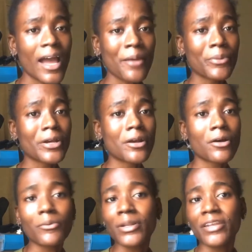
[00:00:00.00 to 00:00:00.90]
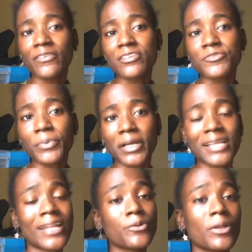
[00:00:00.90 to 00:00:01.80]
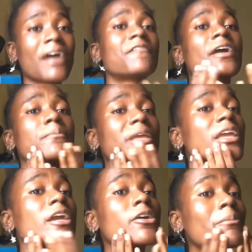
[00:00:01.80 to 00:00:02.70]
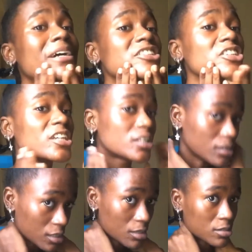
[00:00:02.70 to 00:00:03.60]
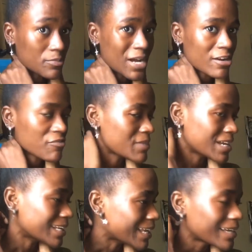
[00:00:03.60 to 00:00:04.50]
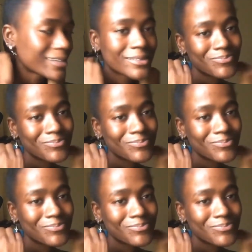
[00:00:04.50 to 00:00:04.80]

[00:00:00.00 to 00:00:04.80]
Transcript: I break out with liver spot and it will affect me here on my chin and on the back of my neck.